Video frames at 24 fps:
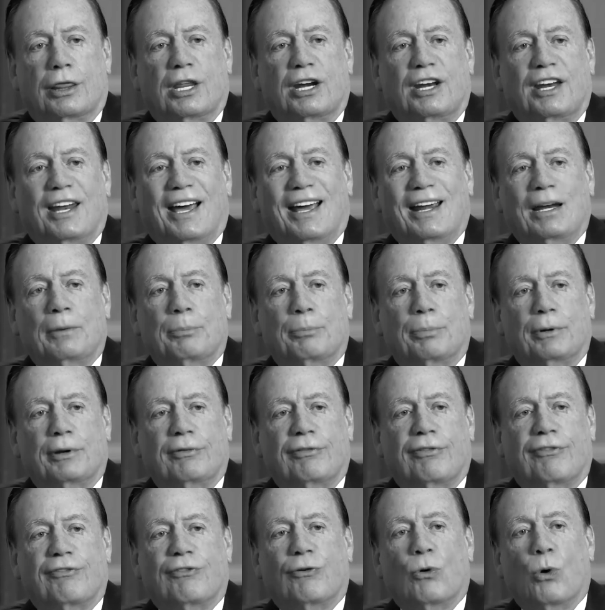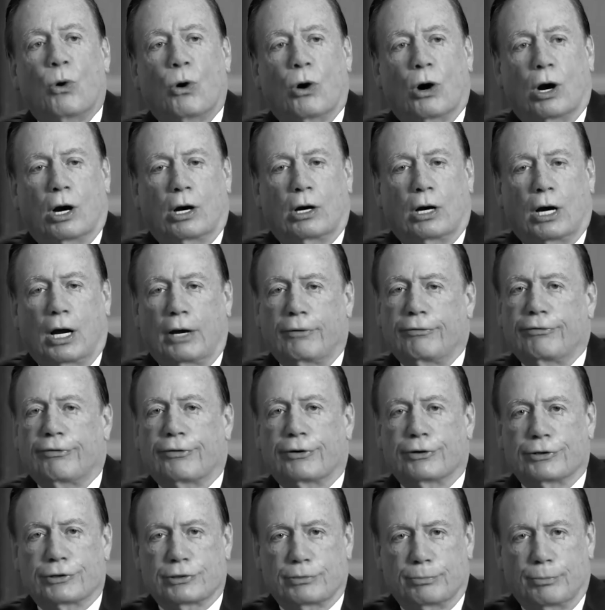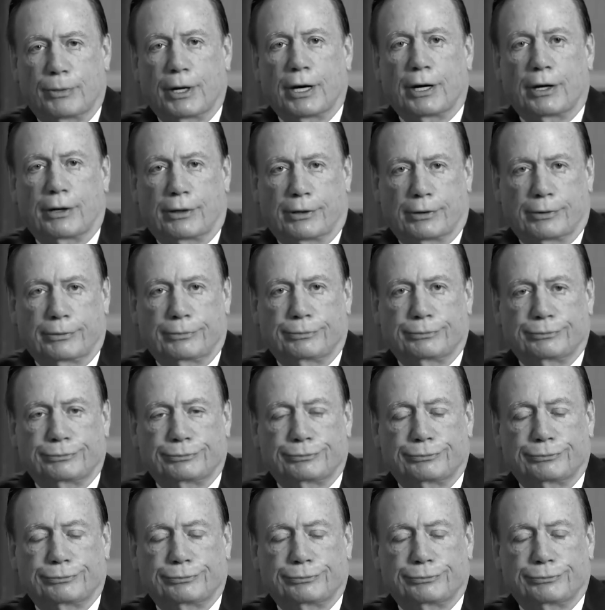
The night before I first met her,